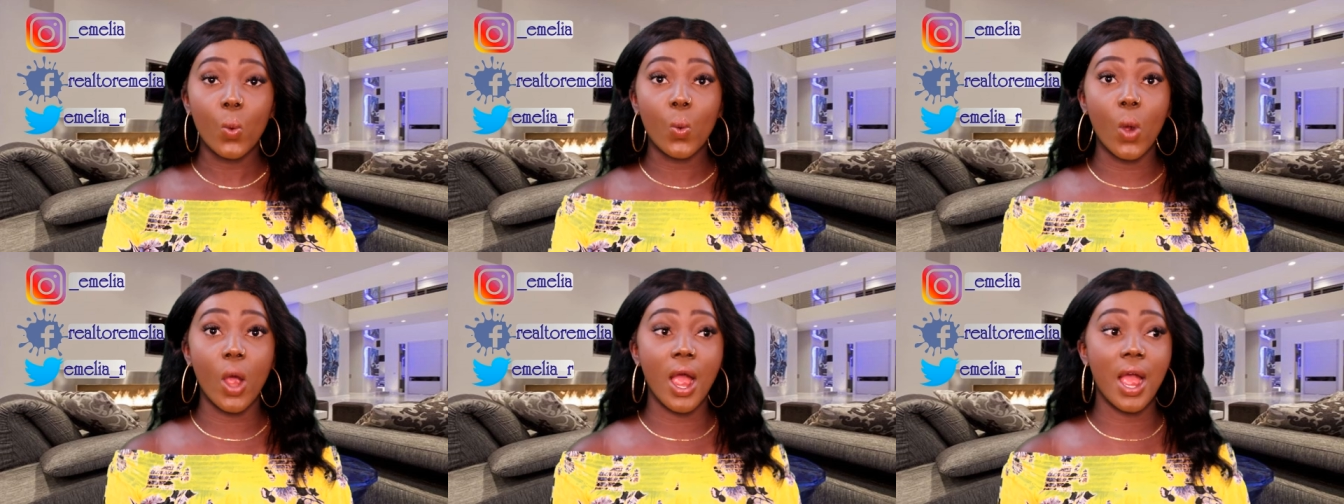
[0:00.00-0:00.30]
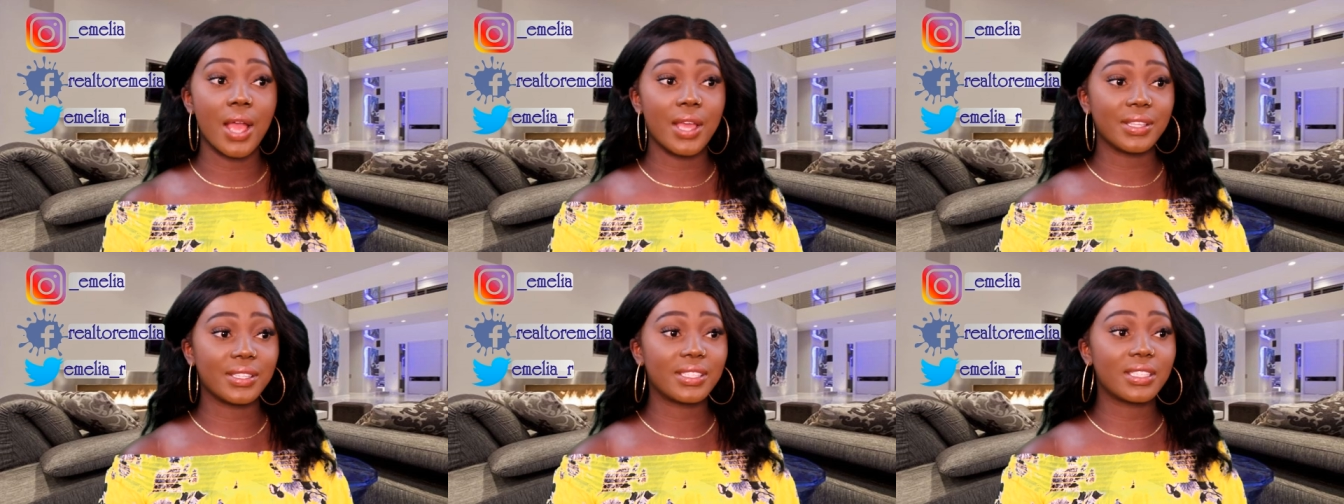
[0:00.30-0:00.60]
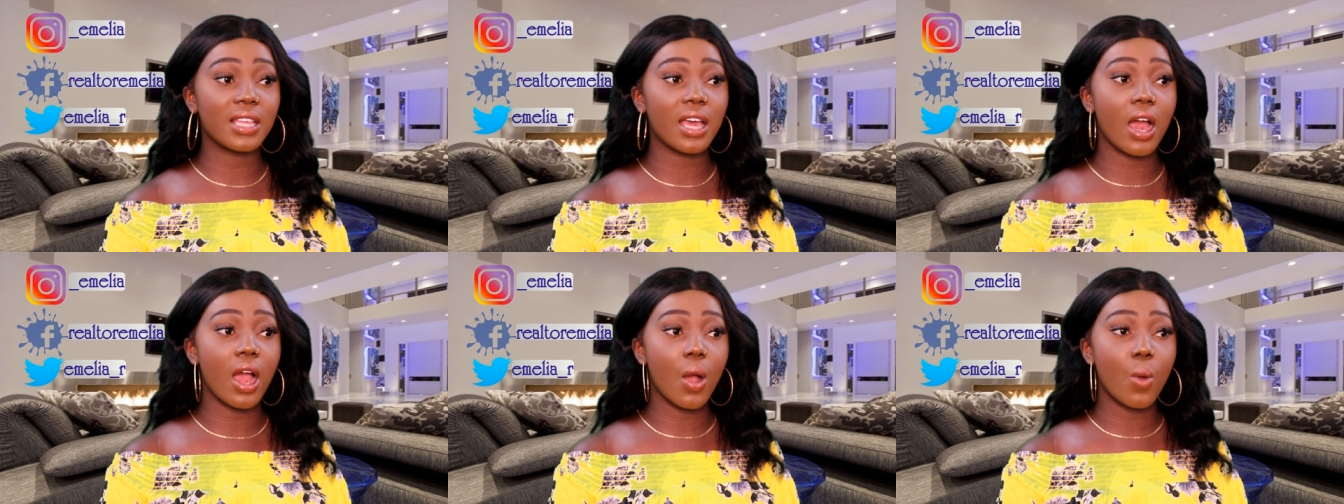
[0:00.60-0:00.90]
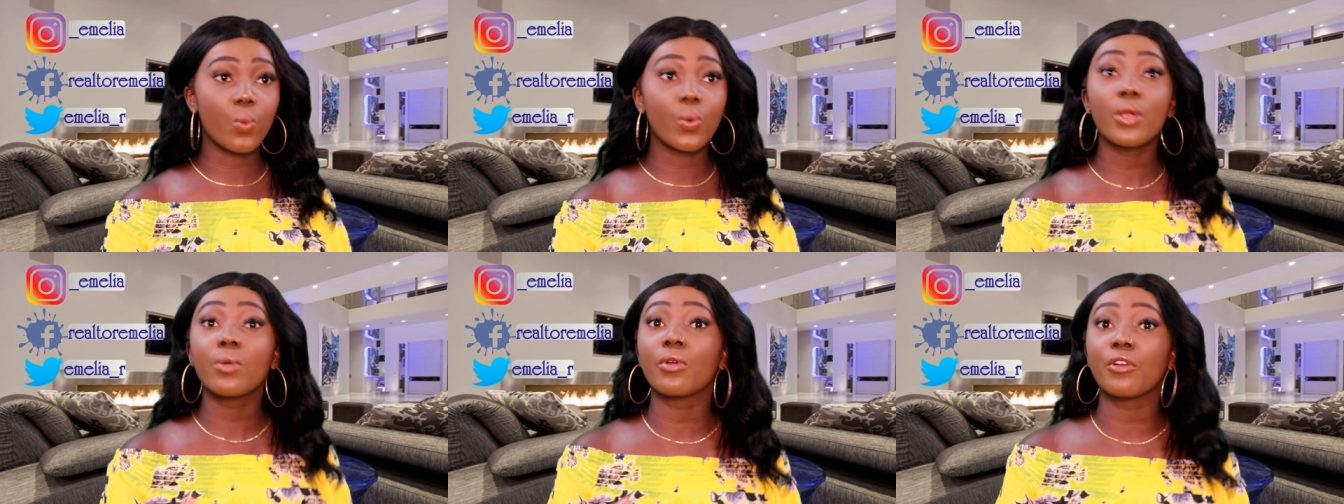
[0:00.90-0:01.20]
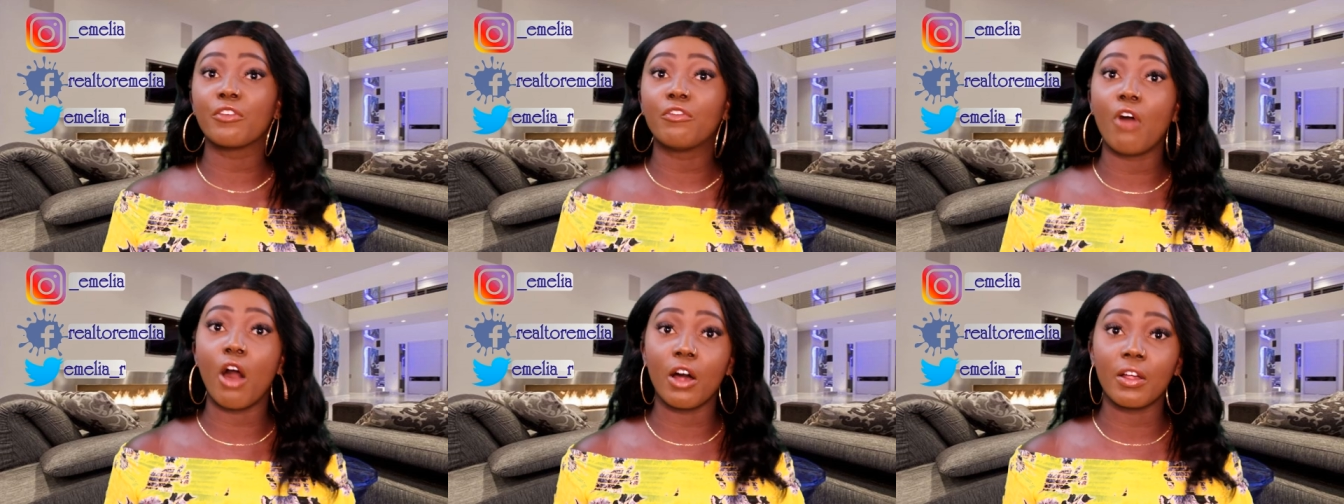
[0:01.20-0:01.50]
was we
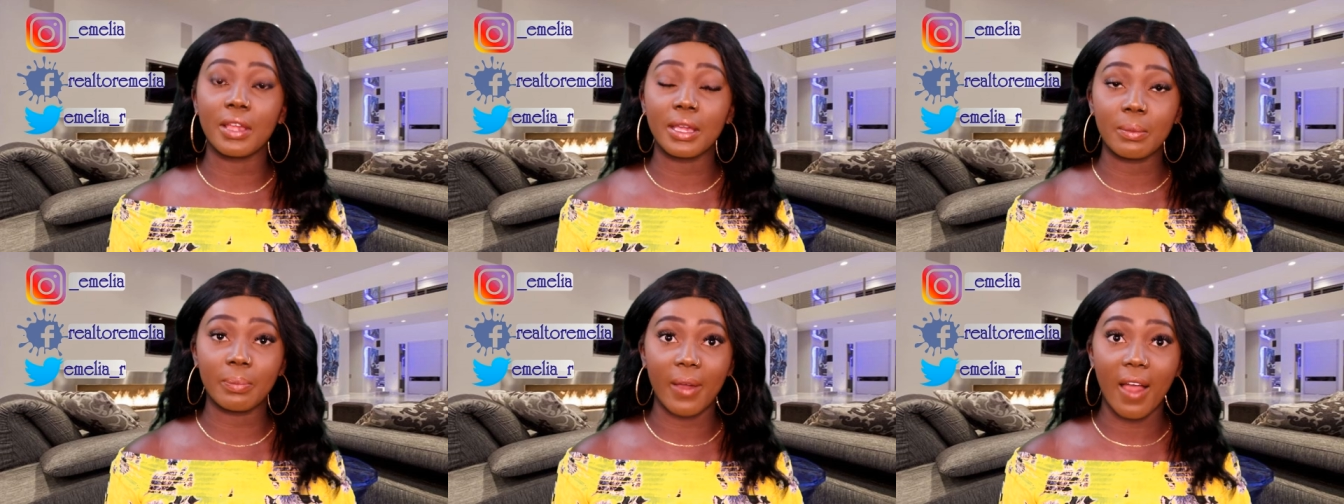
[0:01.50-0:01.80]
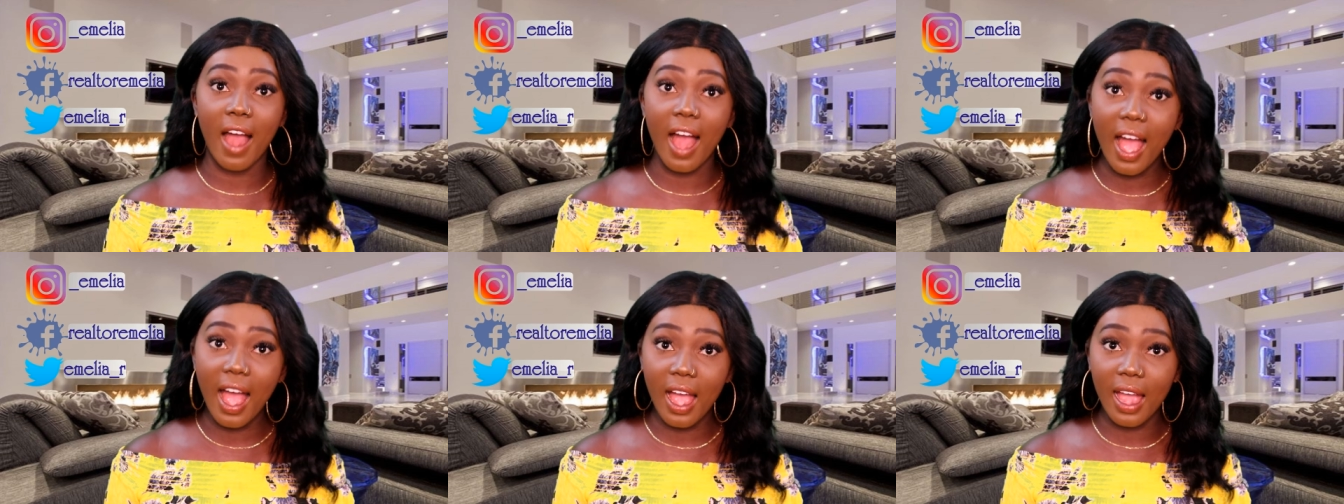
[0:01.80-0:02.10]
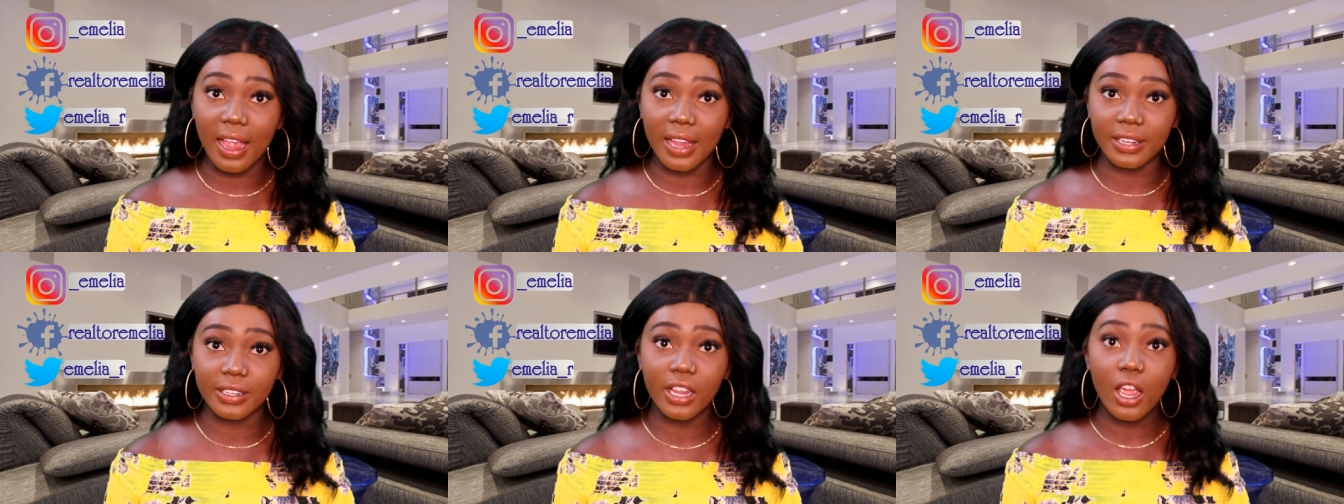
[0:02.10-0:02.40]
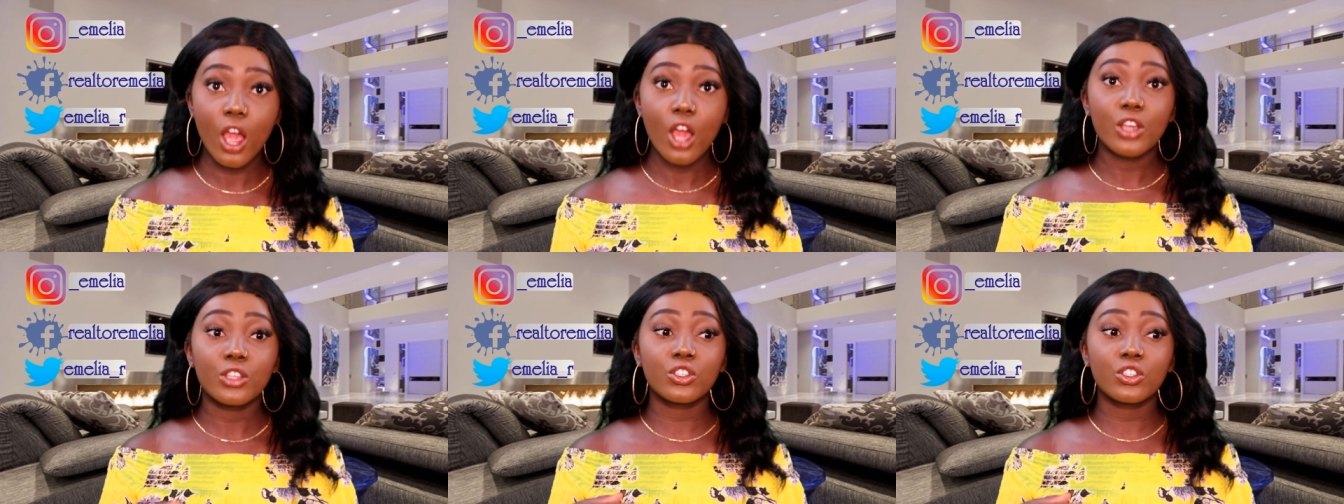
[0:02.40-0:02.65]
were falling behind.